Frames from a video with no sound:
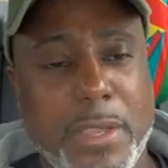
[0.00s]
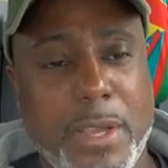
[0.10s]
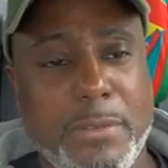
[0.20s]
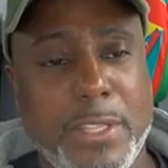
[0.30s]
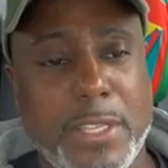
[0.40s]

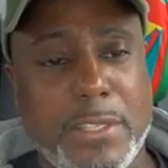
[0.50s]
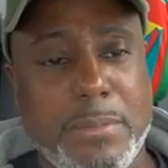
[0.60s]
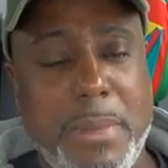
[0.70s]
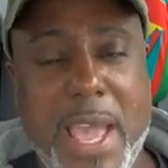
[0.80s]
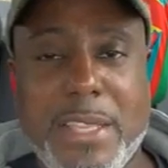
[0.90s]
of
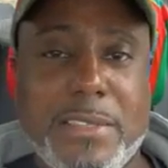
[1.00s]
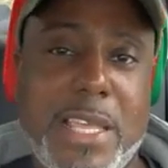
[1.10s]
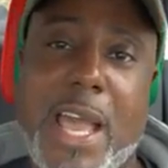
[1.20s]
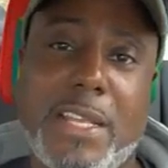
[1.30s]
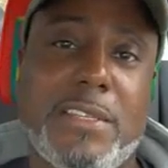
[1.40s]
this mad
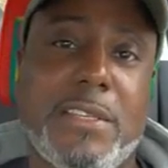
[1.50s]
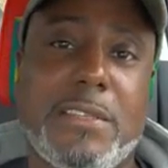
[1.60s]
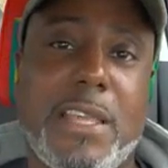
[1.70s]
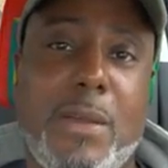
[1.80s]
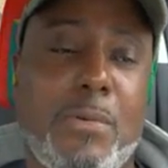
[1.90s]

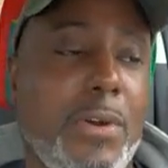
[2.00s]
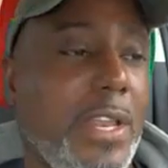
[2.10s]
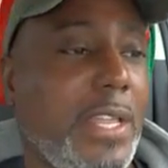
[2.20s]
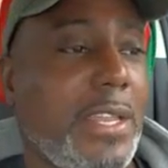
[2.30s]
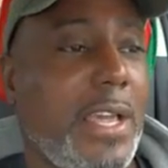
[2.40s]
scientist that
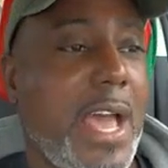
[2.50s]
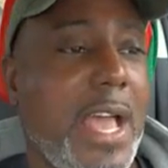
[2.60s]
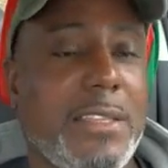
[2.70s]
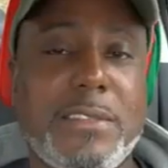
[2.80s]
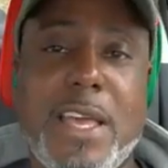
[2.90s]
wanted
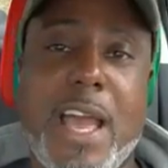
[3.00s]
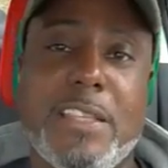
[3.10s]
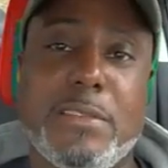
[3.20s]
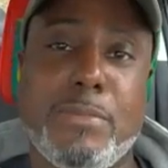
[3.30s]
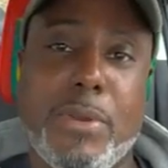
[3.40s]

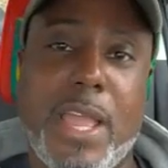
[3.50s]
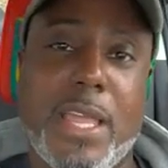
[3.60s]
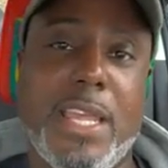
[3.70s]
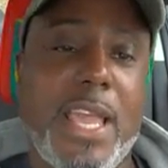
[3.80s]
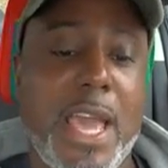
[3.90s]
Einstein's
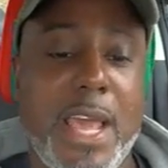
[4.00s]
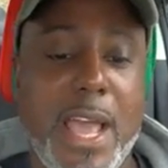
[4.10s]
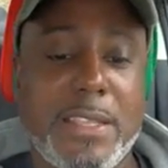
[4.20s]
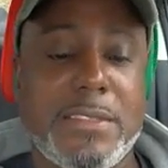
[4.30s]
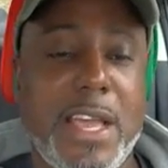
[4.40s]
brain. He had
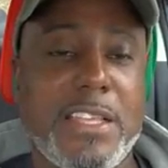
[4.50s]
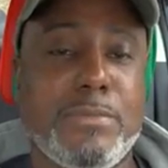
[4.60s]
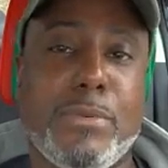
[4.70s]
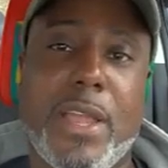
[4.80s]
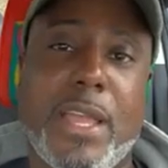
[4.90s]
Einstein's
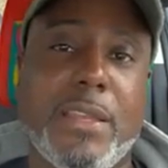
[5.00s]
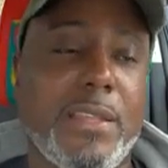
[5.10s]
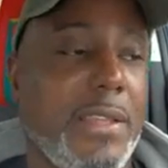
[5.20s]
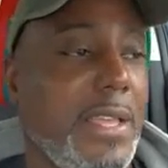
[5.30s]
brain.